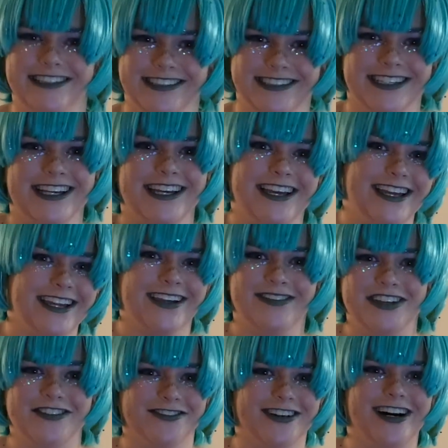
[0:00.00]
it can
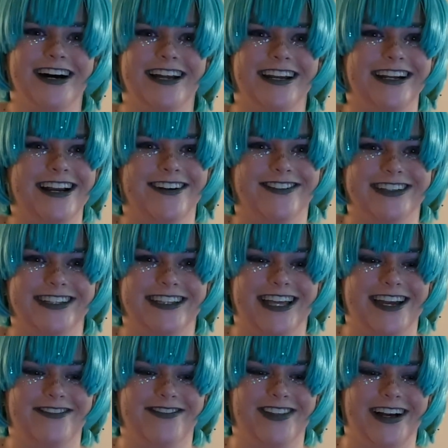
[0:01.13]
be fun and
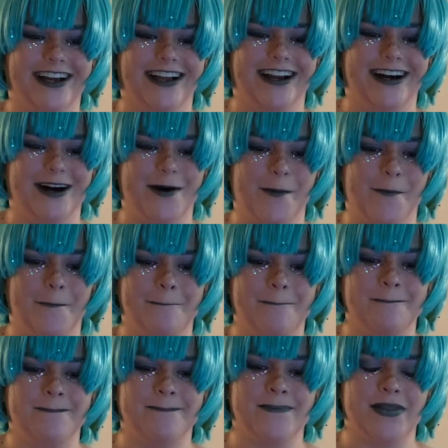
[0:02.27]
everything, but,
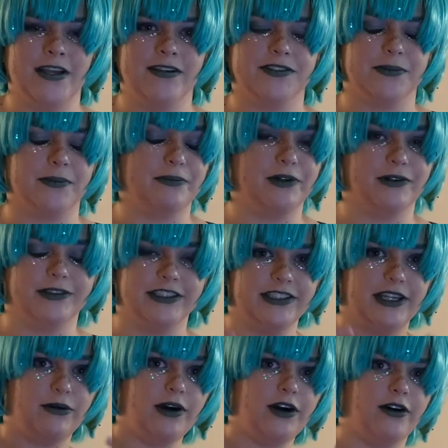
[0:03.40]
so we're just
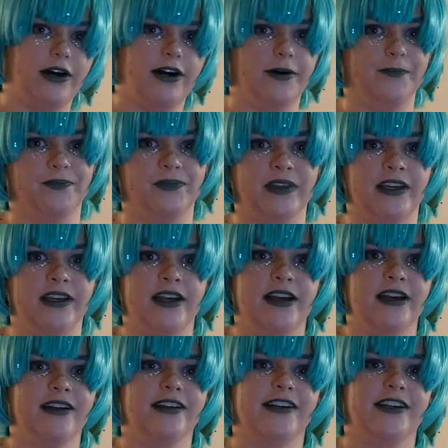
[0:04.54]
like, well,
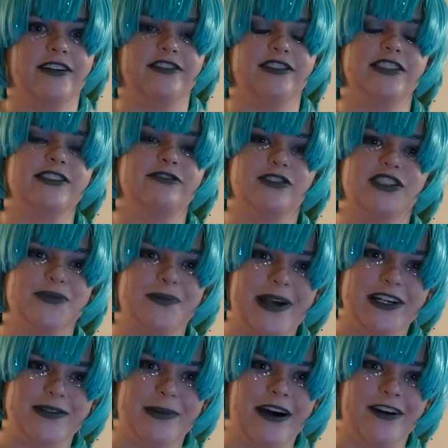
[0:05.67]
just
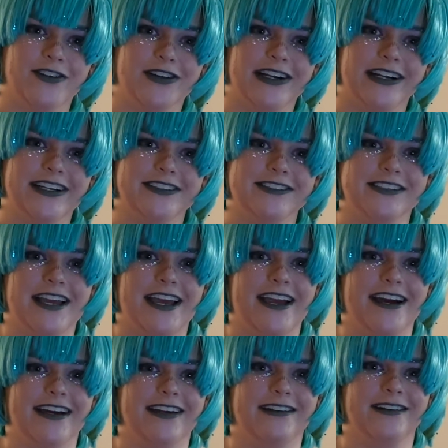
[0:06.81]
respect boundaries,
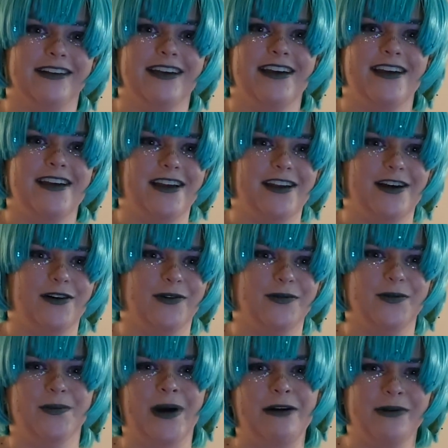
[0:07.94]
and,
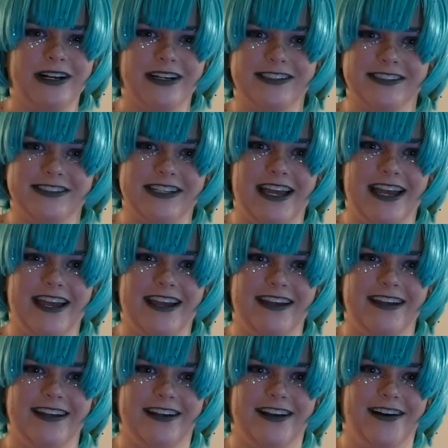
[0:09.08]
might want to
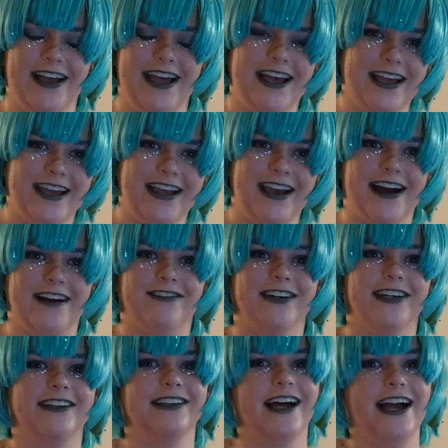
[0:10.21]
say, hey, I
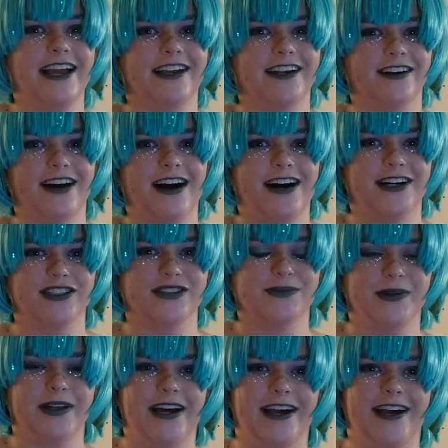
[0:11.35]
really like your
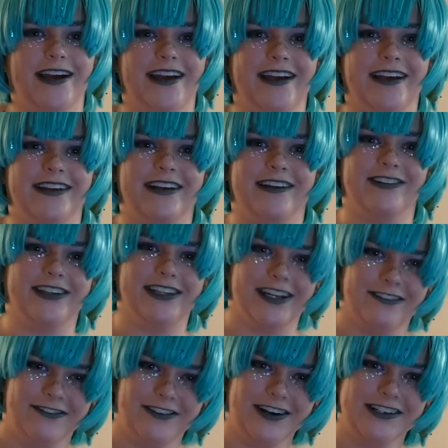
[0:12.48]
cosplay and everything
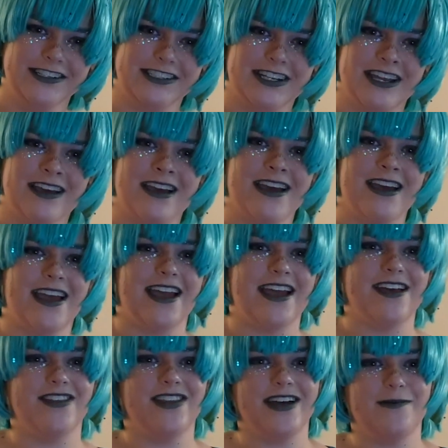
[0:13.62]
first,
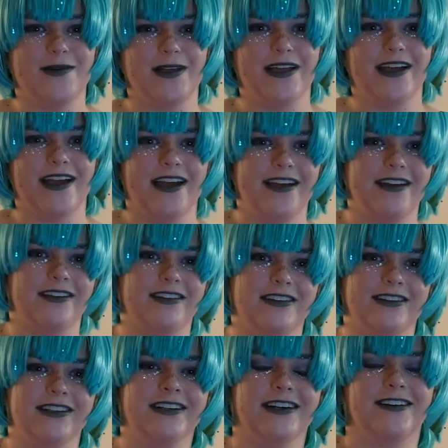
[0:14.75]
and then be like, hey,